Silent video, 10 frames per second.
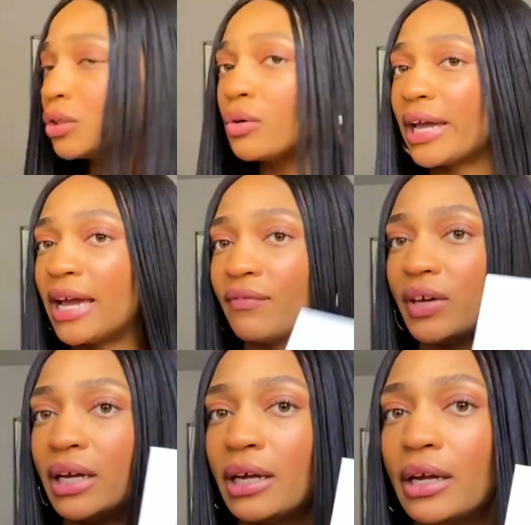Soul
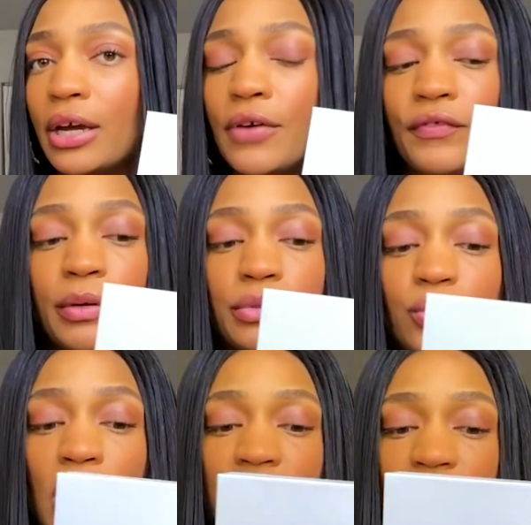Cafe from
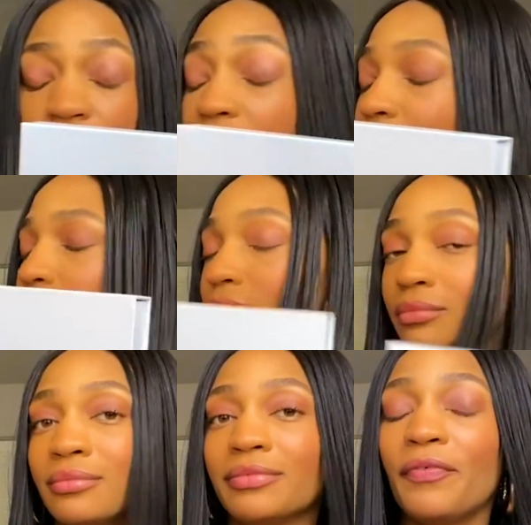
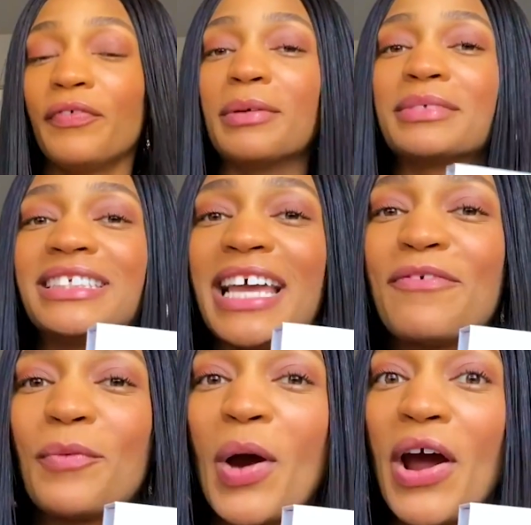Savoir
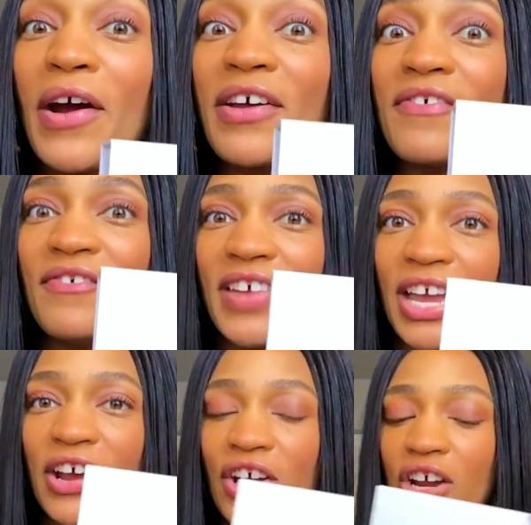
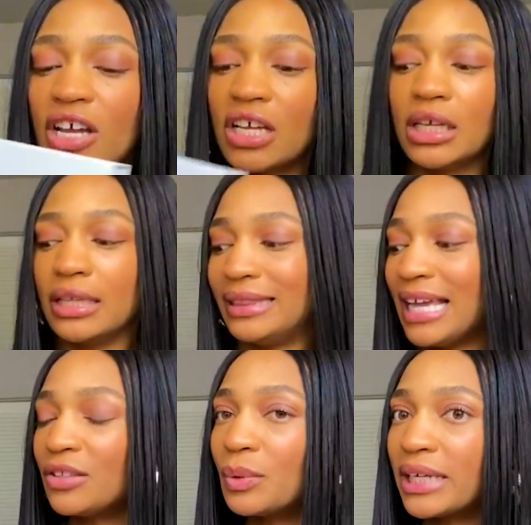Faire,
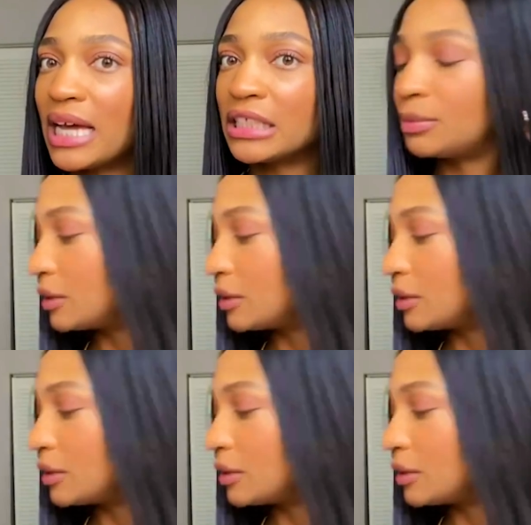that's what it kind of